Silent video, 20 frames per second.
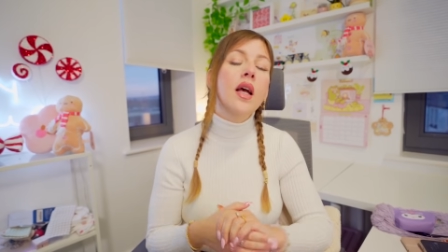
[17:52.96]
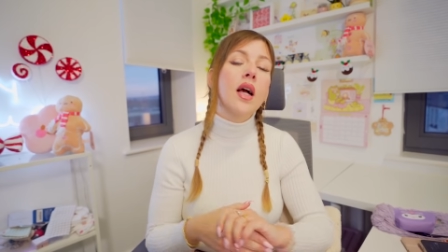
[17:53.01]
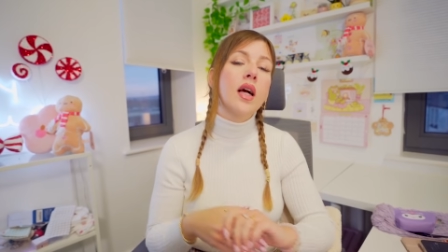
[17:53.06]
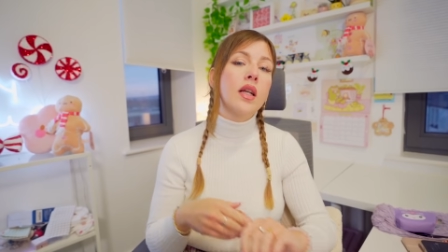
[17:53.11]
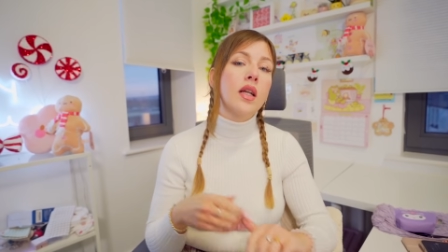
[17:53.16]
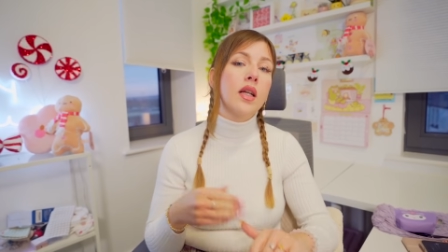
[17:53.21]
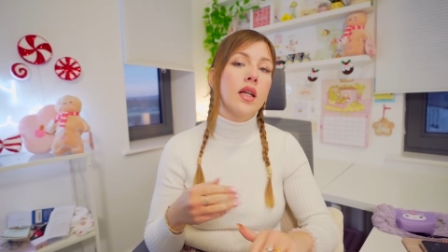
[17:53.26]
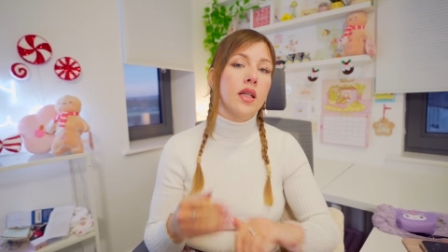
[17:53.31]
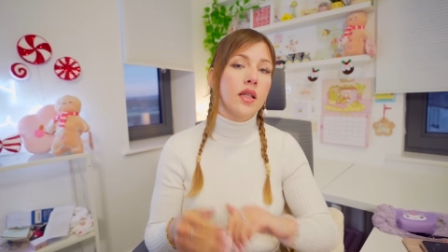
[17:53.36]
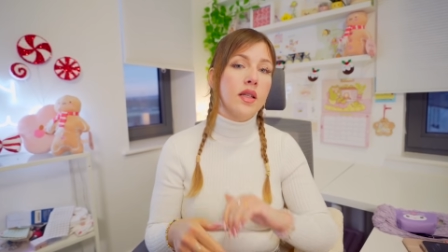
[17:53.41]
and
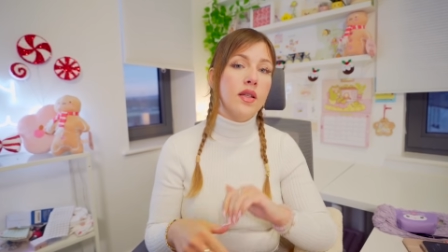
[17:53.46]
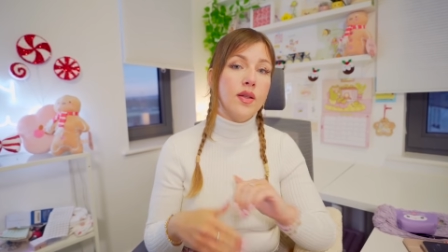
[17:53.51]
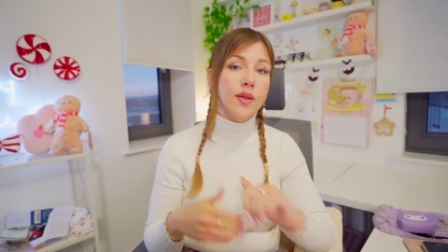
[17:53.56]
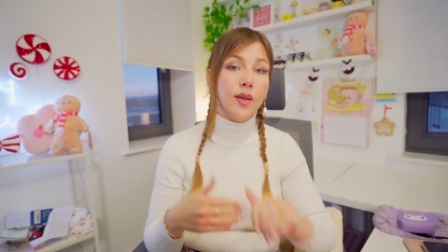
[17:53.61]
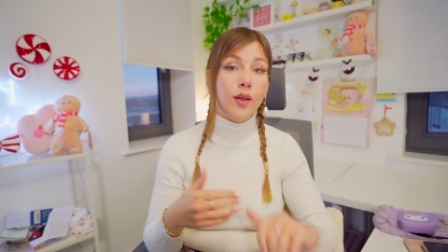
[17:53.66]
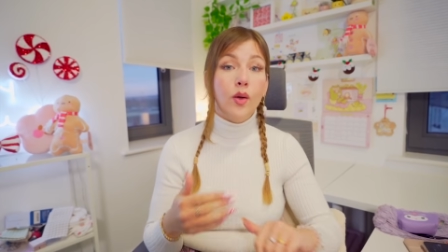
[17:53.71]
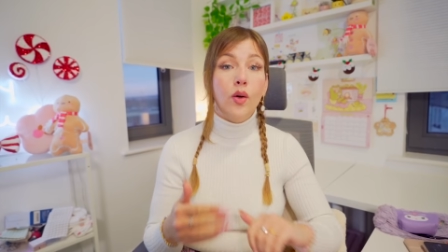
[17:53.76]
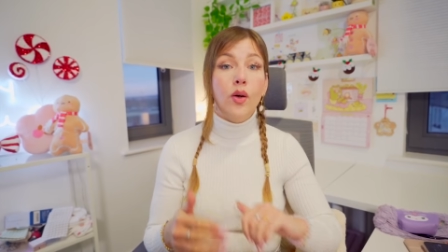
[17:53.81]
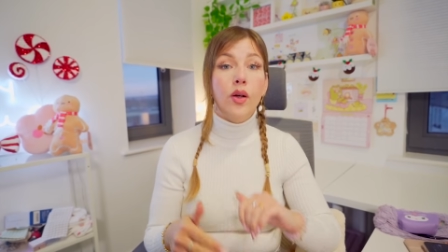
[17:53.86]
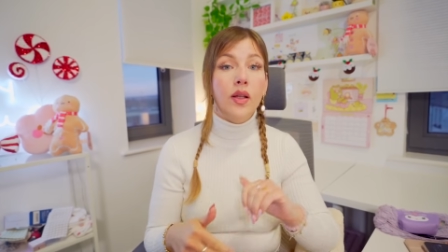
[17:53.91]
then I'd
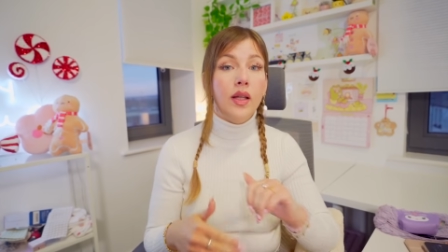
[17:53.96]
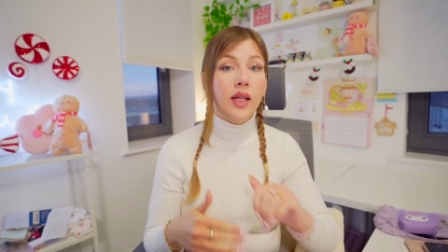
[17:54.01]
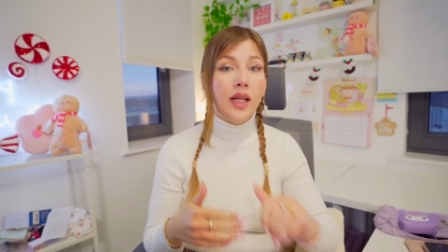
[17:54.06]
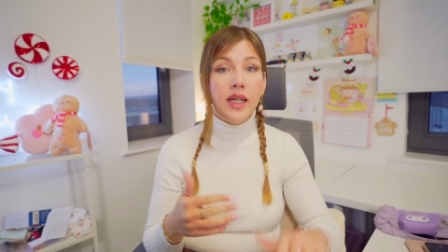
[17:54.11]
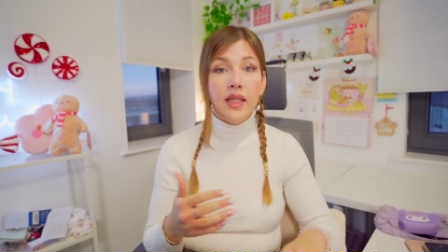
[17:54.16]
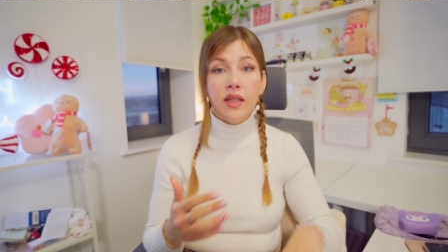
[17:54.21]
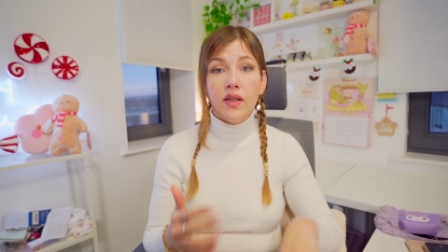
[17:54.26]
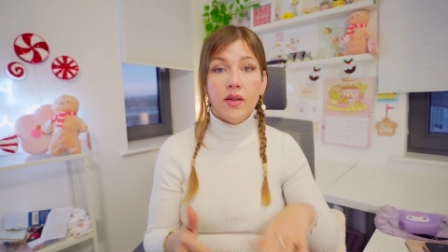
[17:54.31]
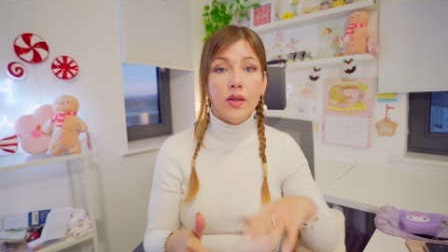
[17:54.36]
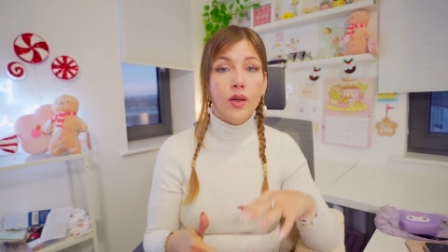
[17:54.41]

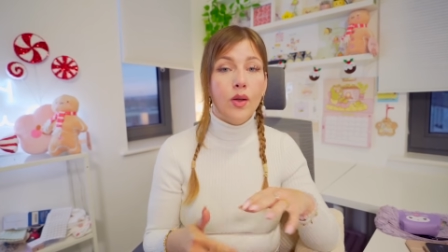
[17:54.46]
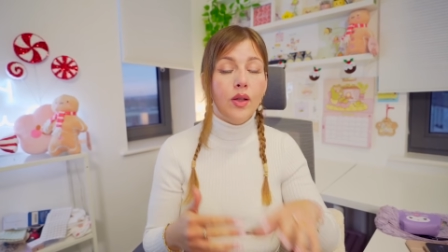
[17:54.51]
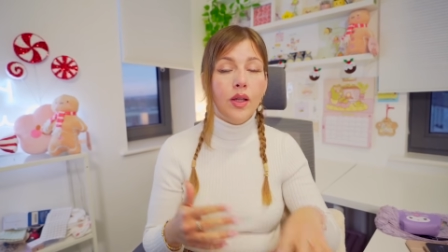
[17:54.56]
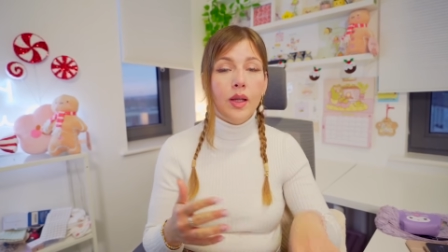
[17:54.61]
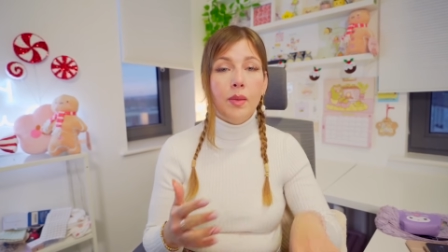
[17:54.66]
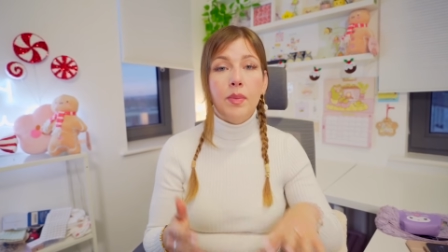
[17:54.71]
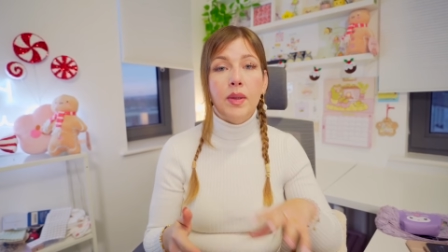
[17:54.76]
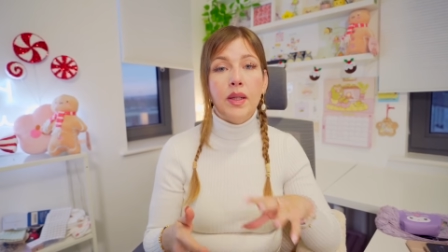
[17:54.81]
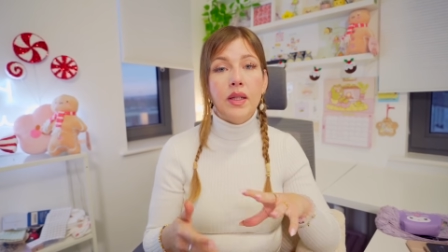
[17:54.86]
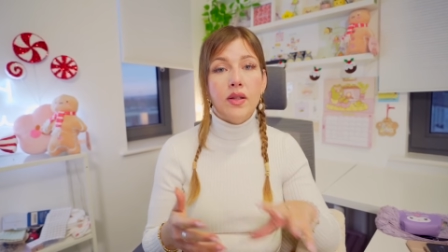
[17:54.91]
slowly,
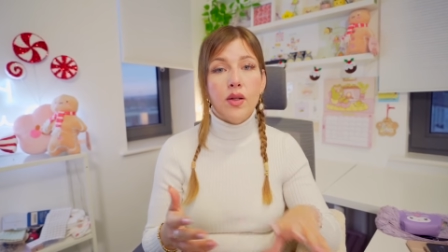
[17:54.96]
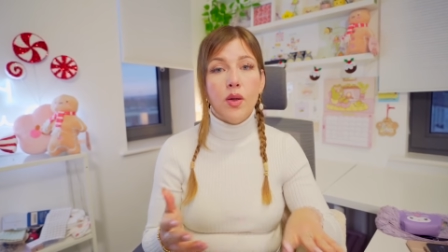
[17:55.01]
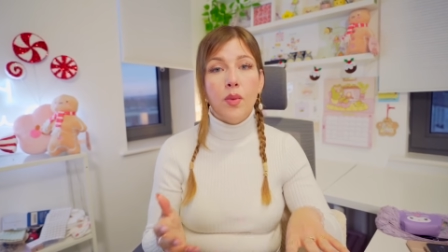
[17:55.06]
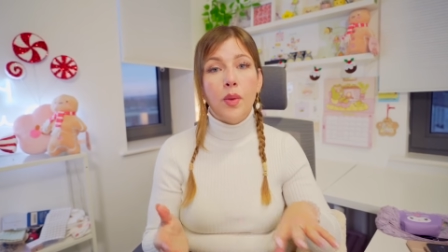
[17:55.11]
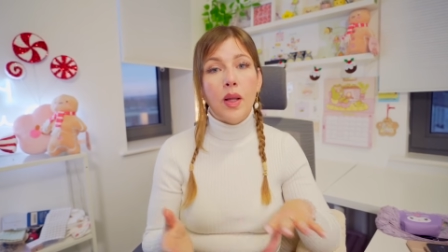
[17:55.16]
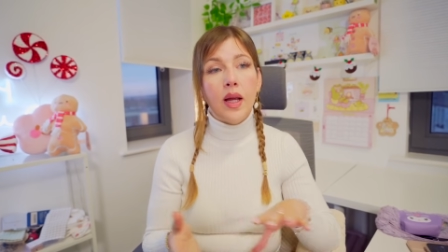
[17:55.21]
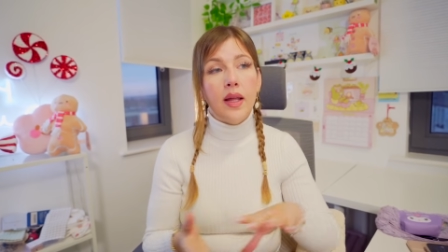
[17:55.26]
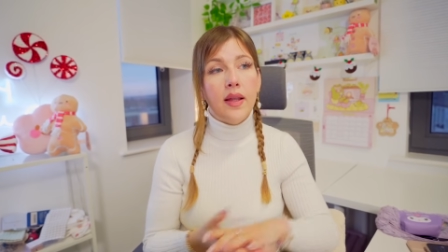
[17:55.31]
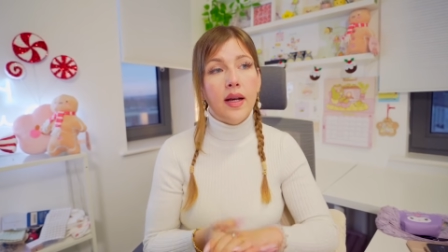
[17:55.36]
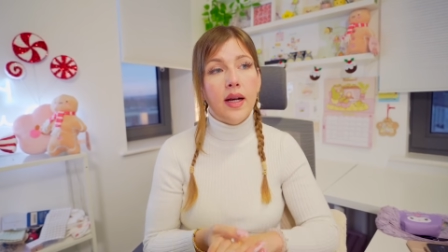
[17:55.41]
slowly build it up
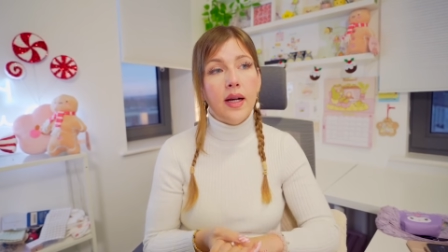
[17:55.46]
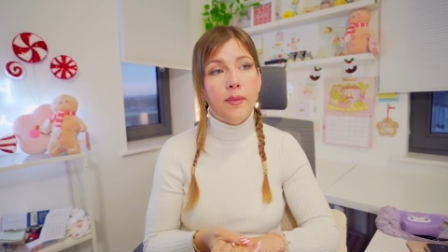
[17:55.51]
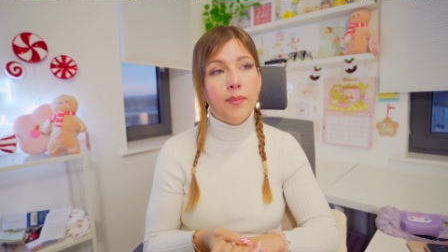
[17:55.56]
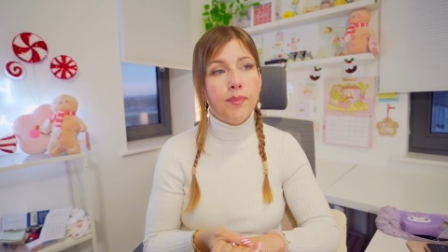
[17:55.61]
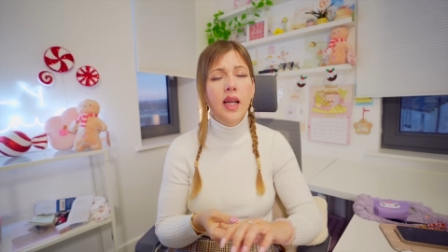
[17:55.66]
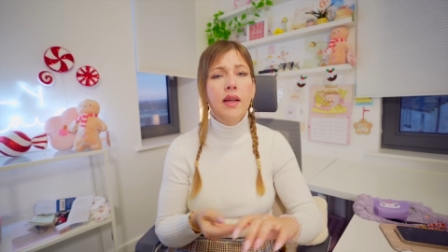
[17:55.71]
like that.